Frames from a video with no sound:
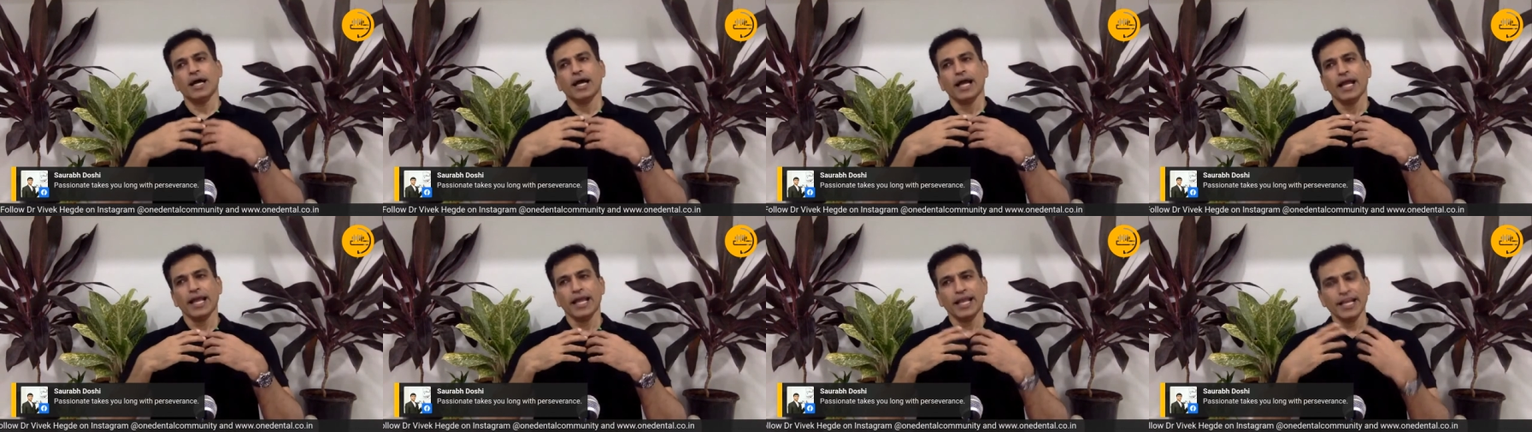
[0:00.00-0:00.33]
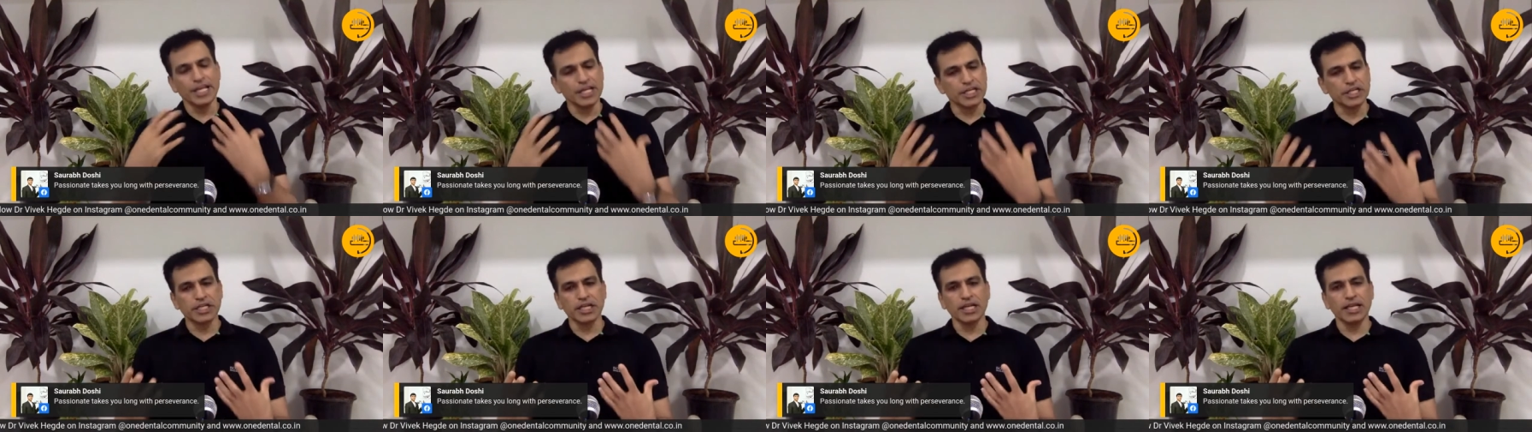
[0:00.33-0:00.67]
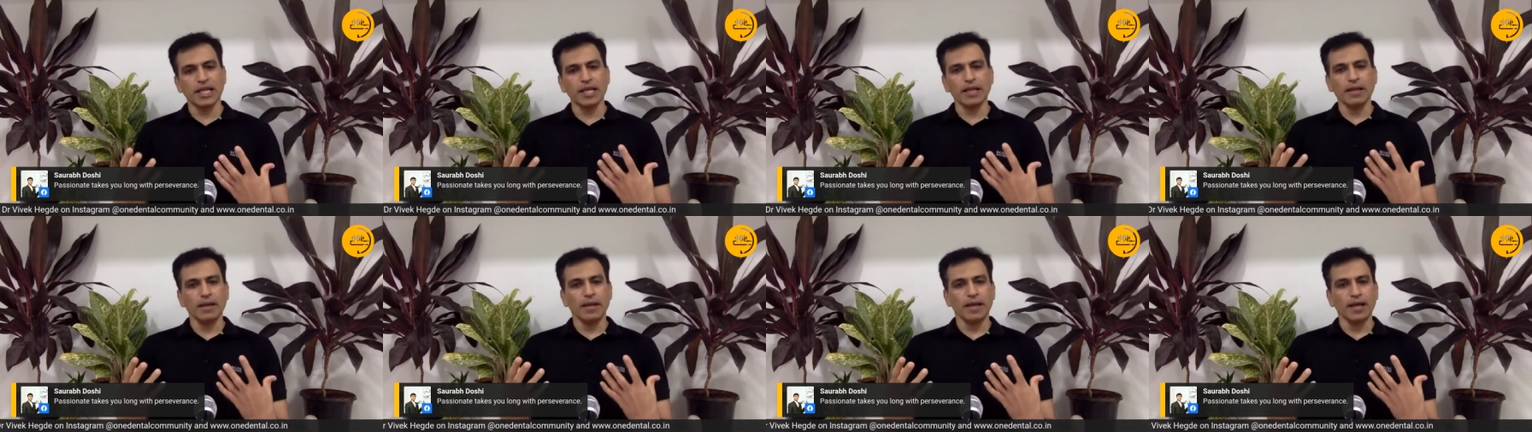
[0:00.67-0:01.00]

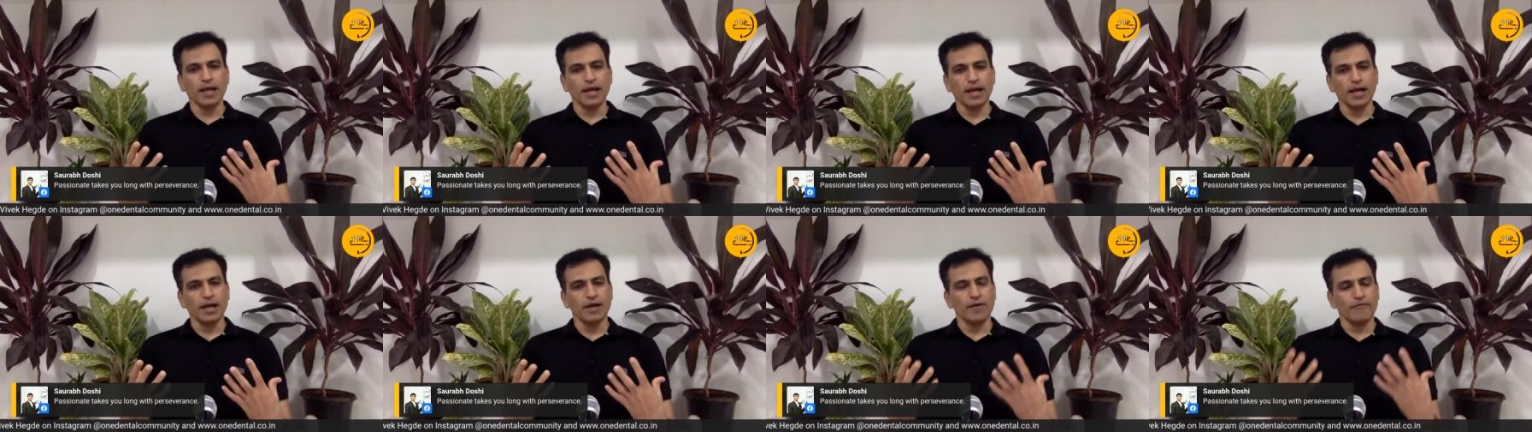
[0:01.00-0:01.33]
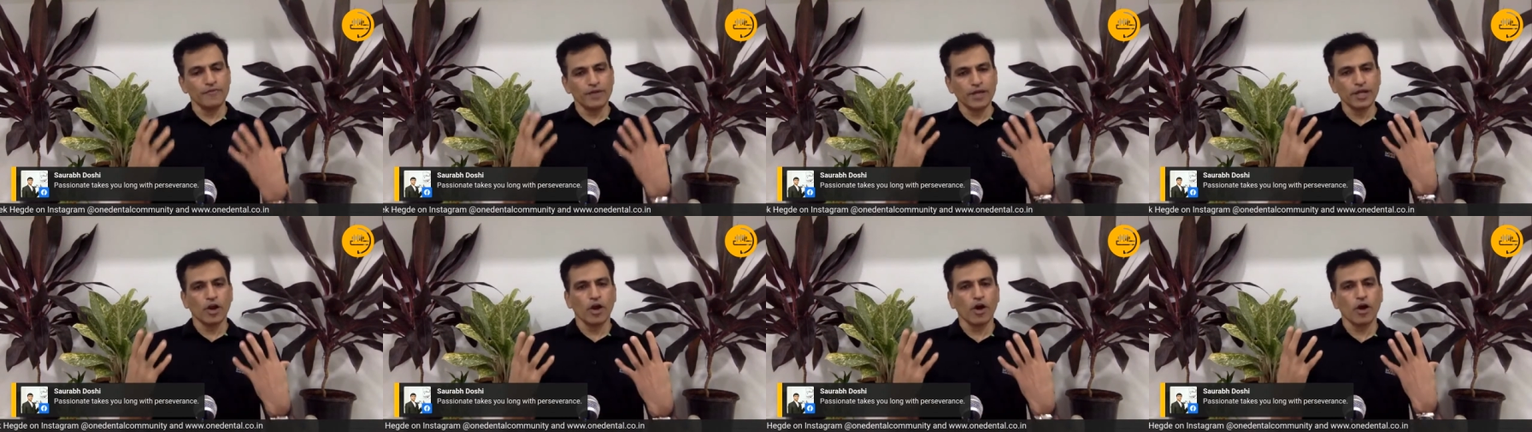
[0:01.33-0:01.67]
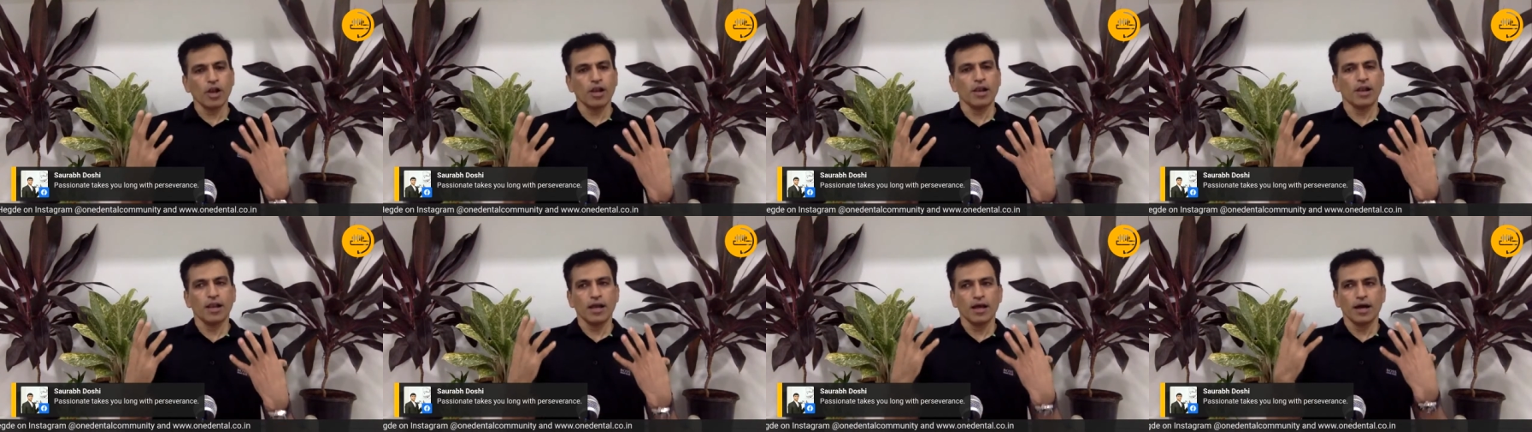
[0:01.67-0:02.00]
initially we are
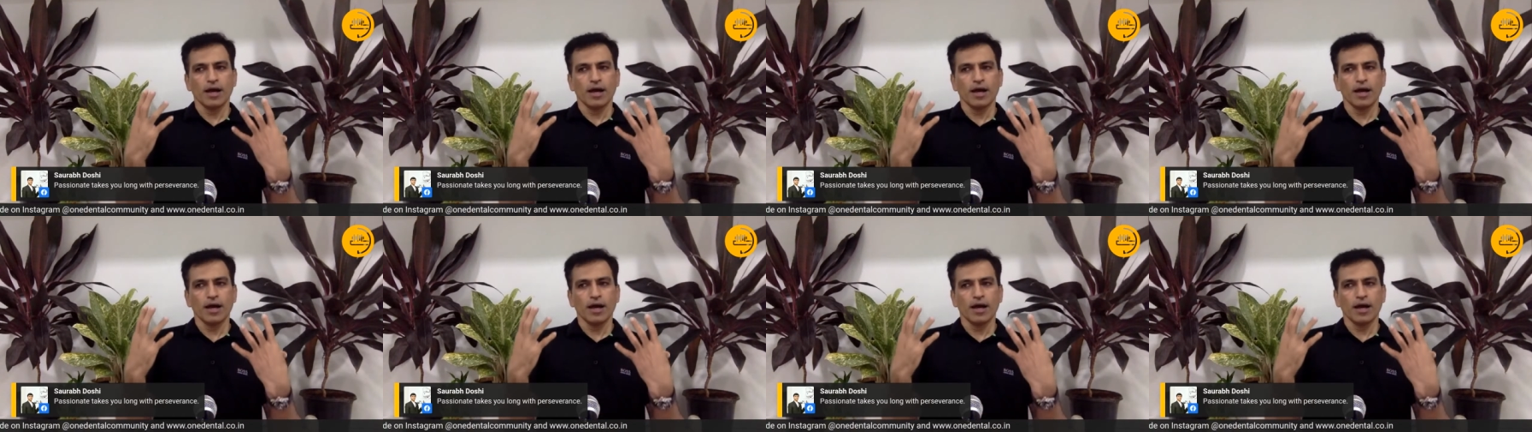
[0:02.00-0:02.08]
all